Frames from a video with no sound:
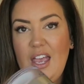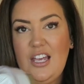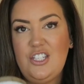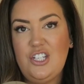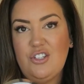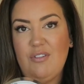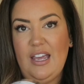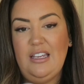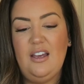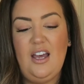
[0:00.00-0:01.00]
It's just
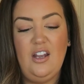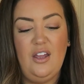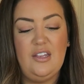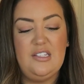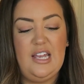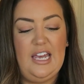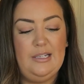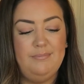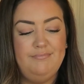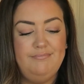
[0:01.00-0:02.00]
great. And like I say,